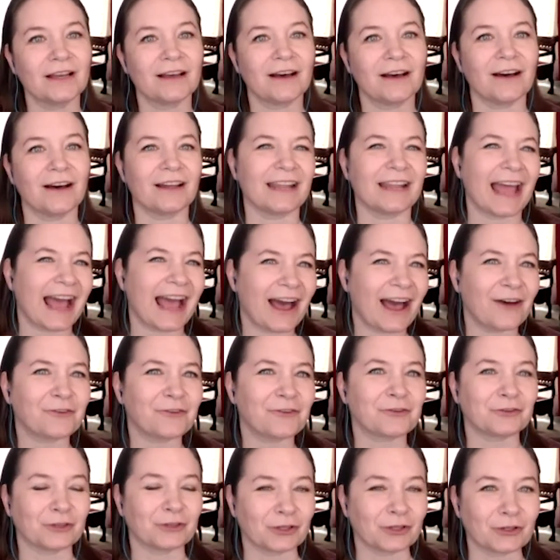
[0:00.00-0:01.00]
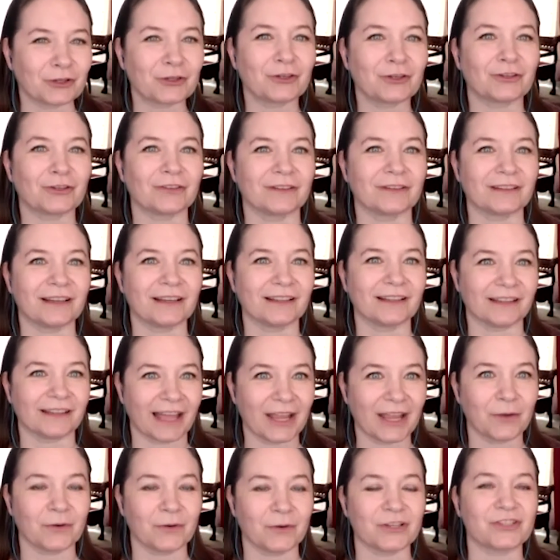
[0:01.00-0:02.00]
on how to learn a
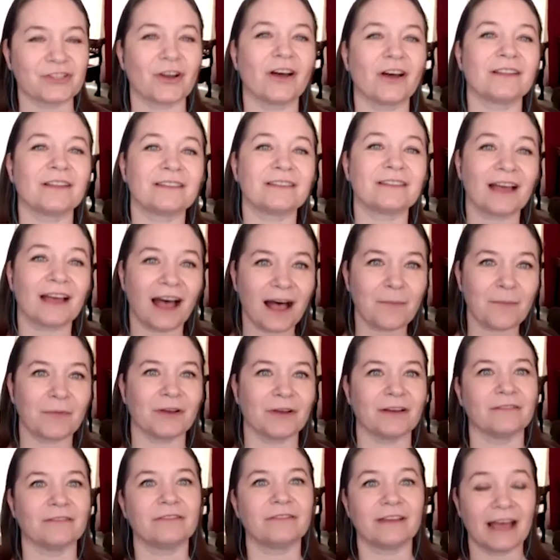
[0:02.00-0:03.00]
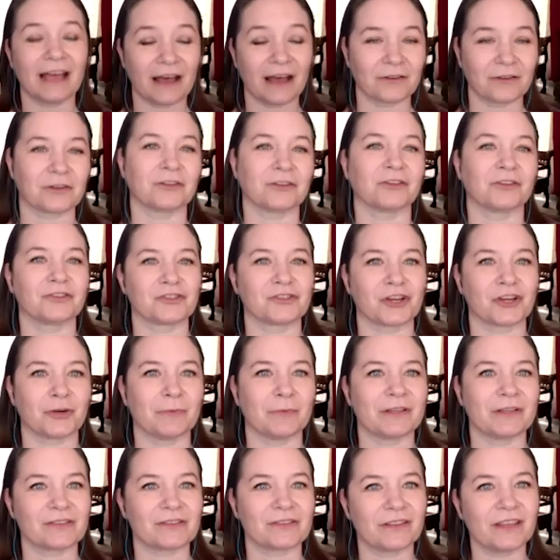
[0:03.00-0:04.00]
language on top of how to learn
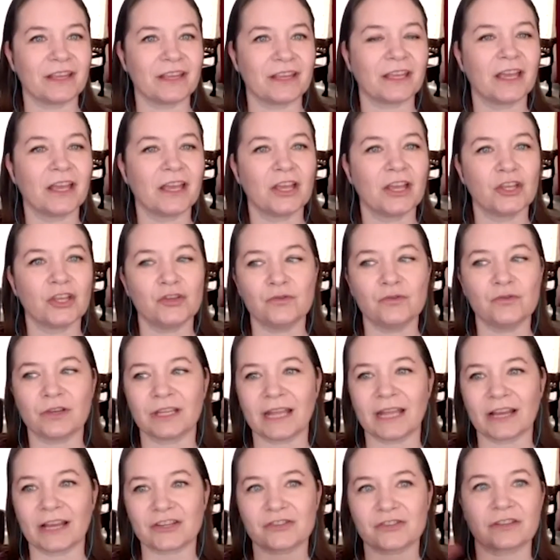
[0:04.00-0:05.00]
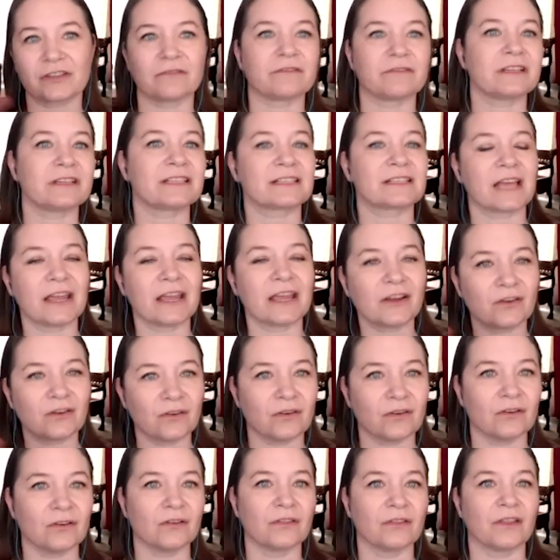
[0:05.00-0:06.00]
German. So I think you can actually
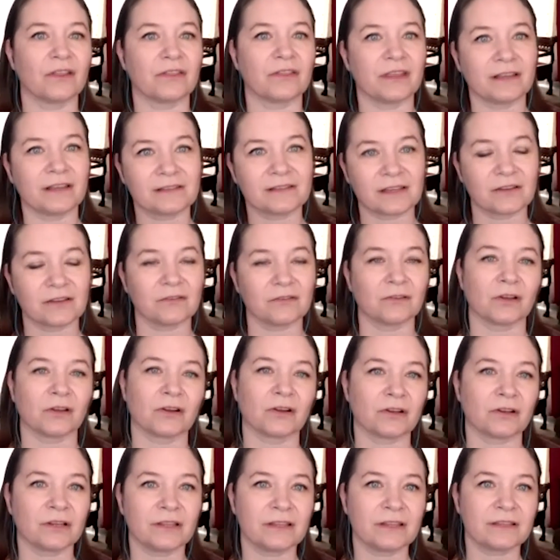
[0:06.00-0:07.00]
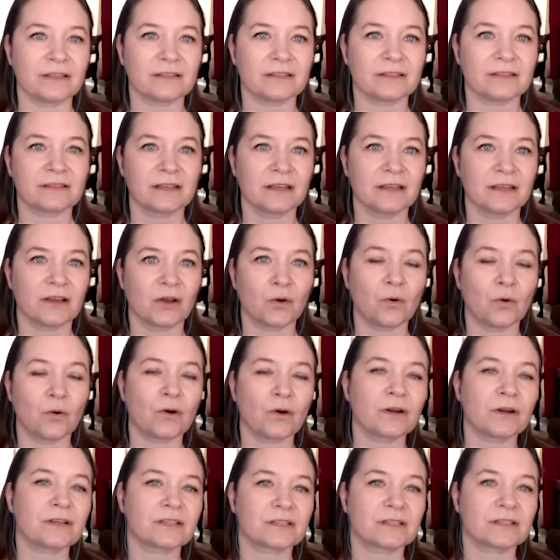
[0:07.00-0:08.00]
recycle the things that you learn in this
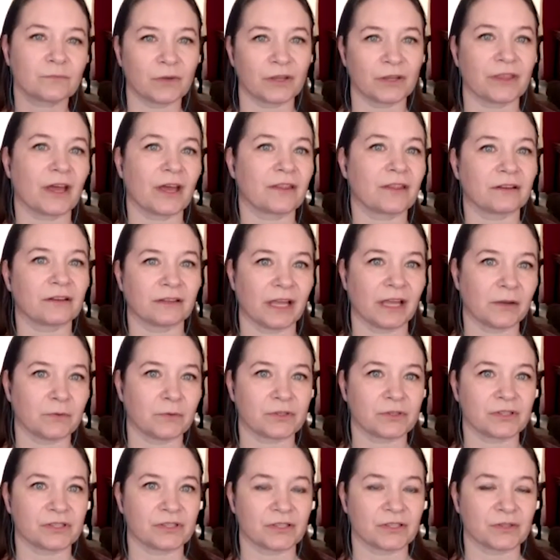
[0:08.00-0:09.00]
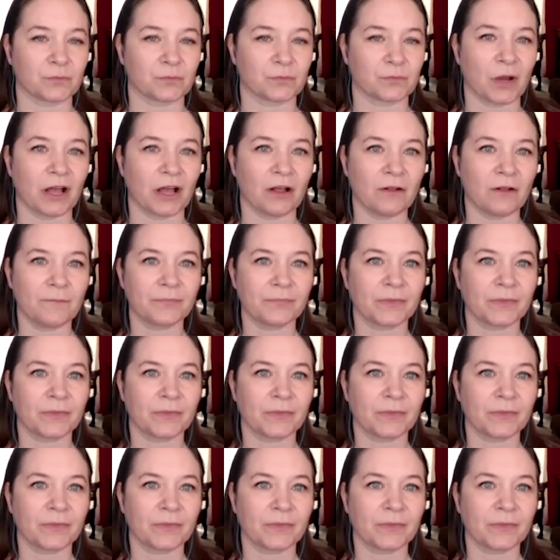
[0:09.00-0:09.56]
course with other languages as well.